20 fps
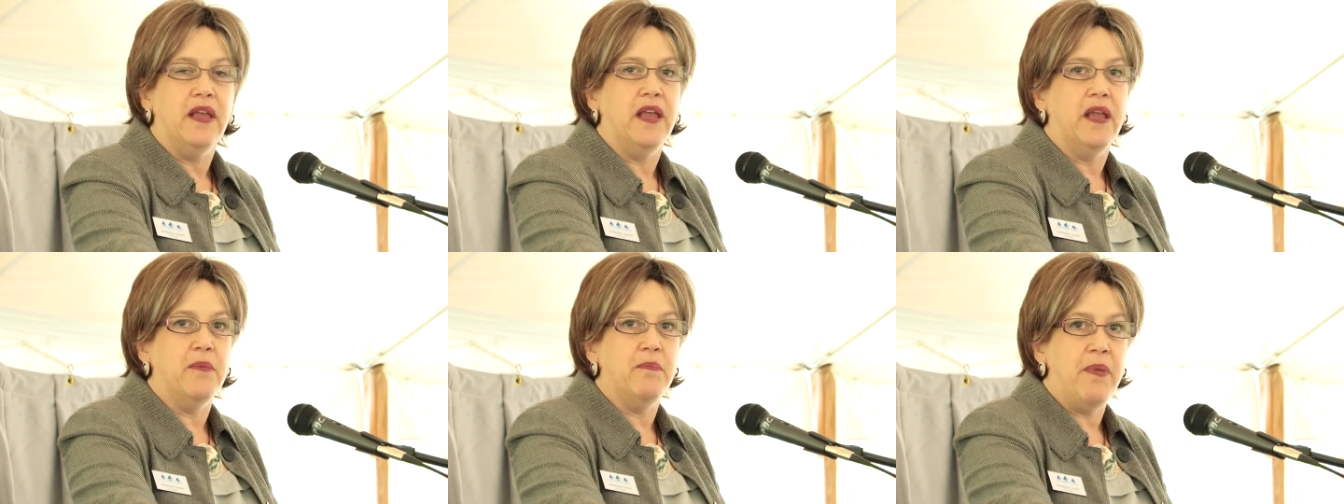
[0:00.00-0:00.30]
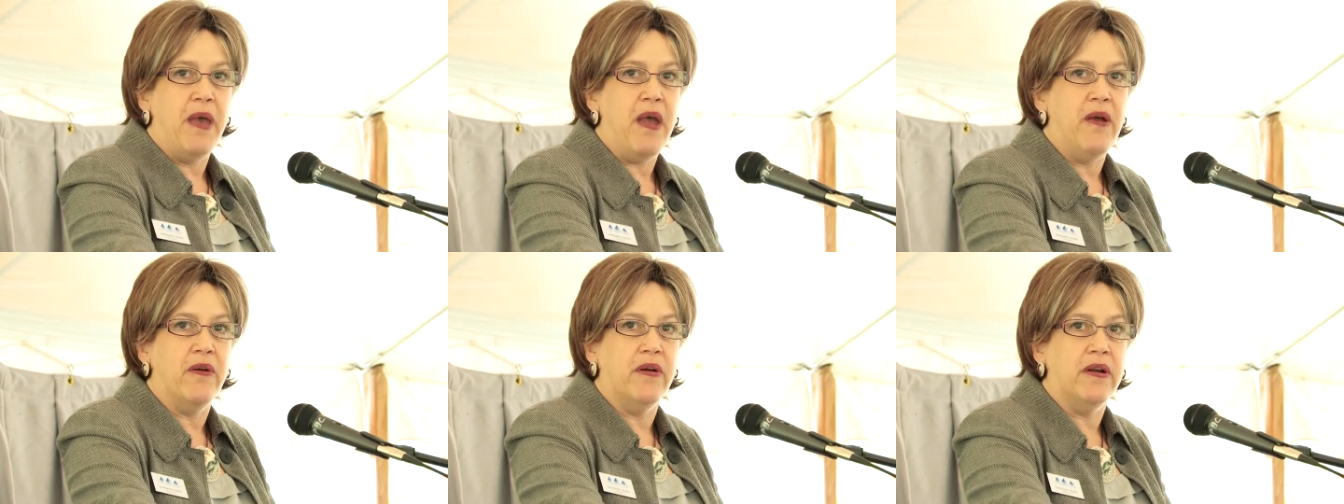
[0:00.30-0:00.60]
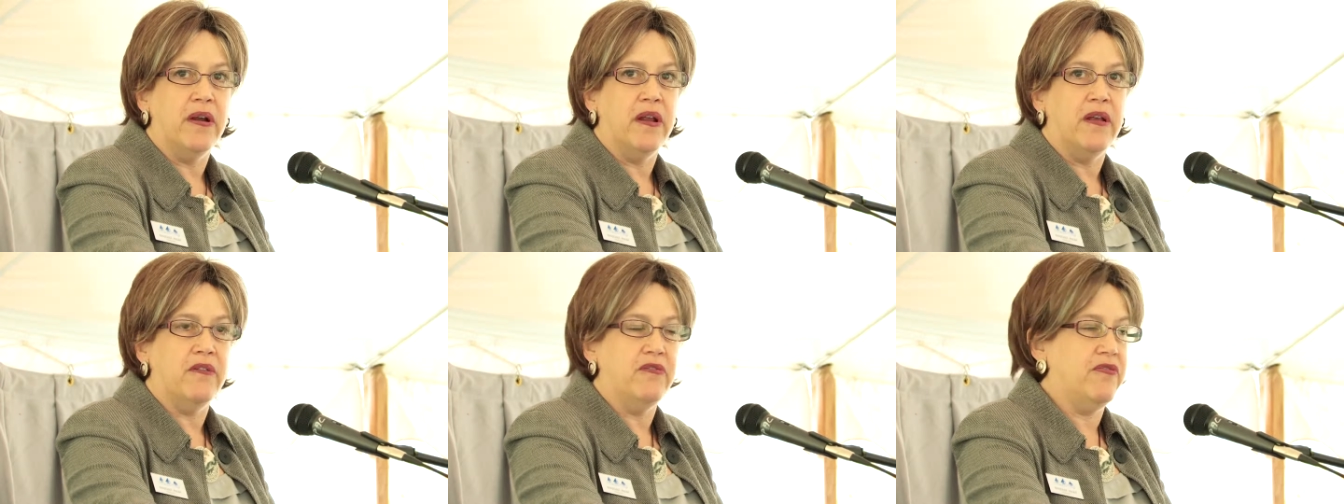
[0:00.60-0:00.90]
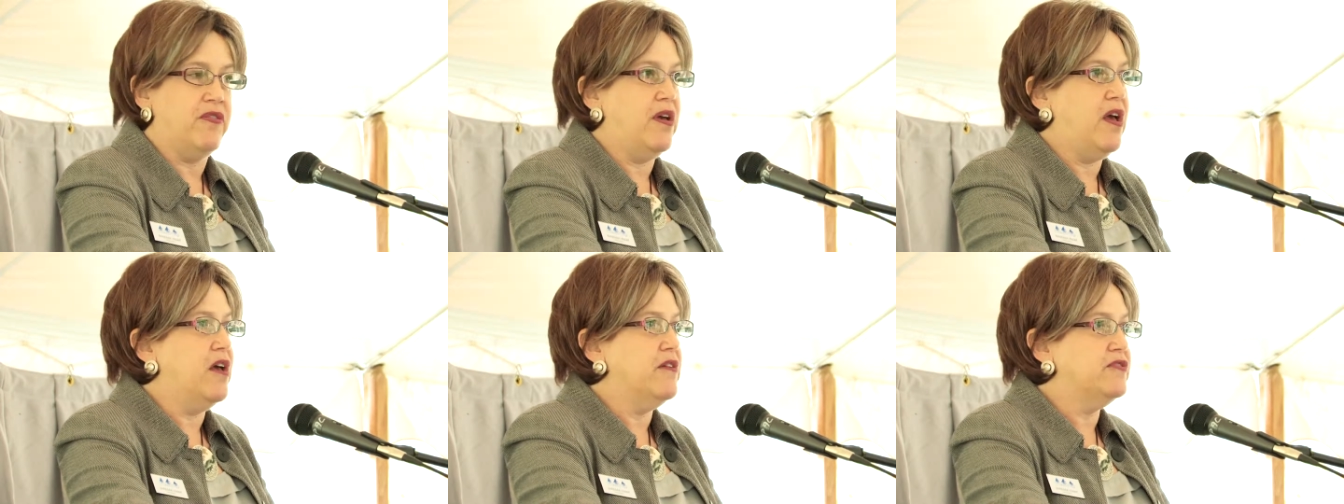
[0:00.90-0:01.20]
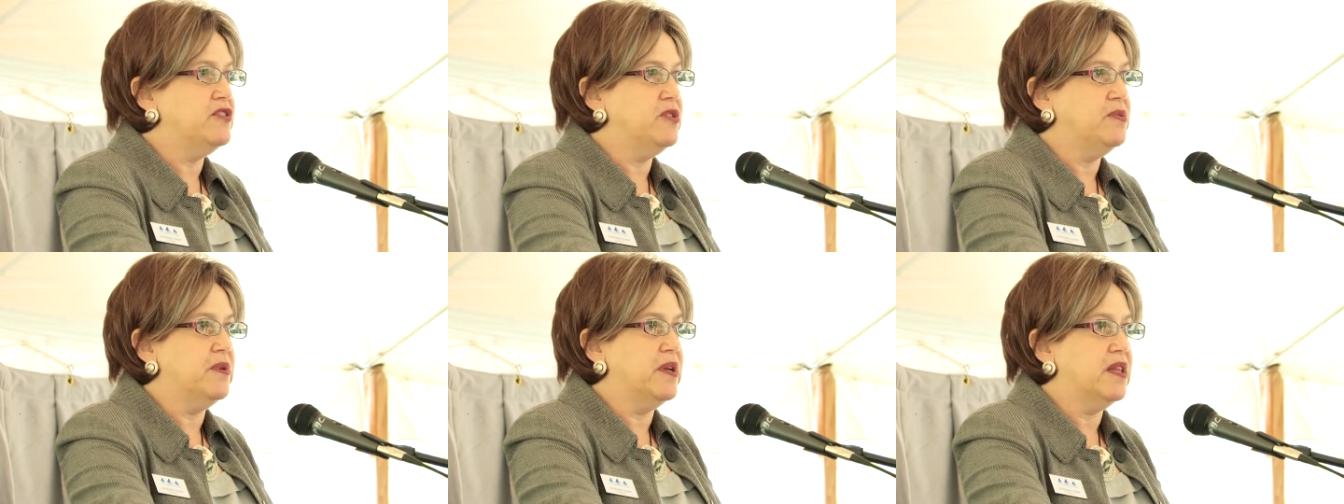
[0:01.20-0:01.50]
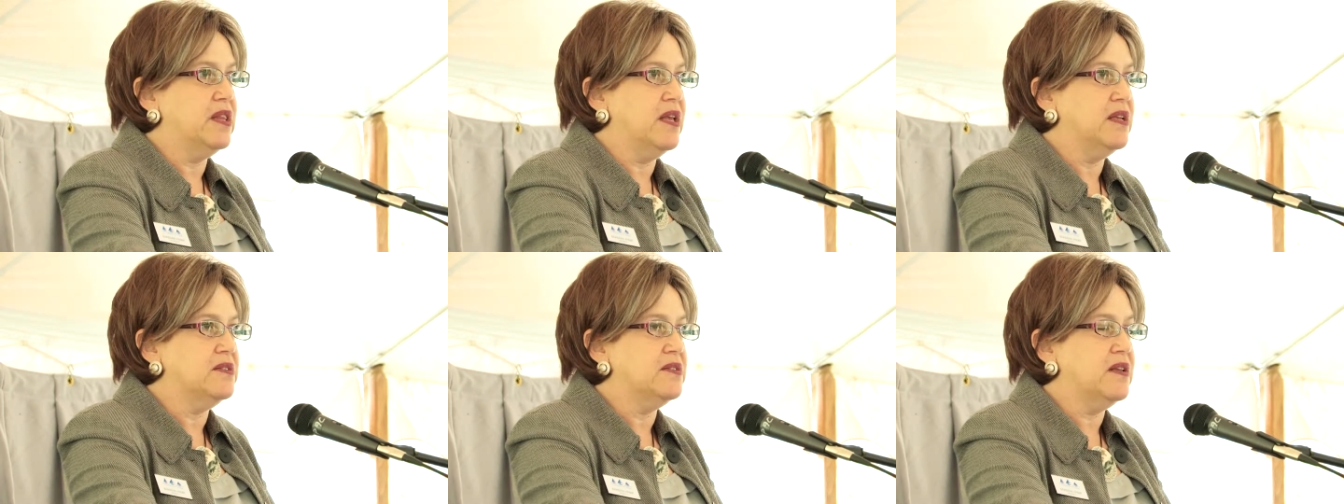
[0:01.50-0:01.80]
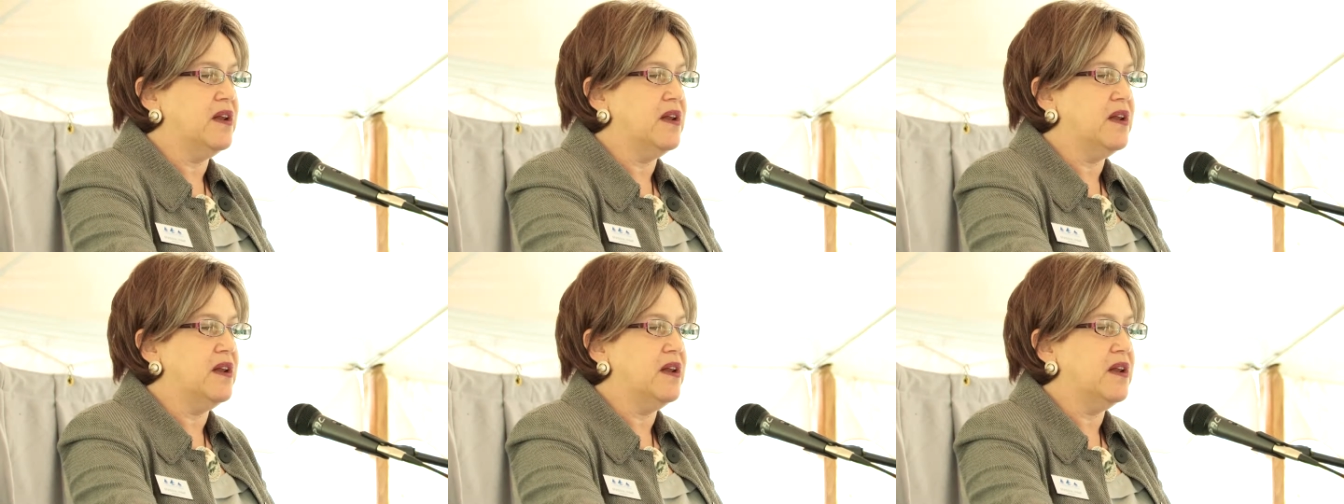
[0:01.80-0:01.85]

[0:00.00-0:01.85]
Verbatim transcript: imperative of doing this.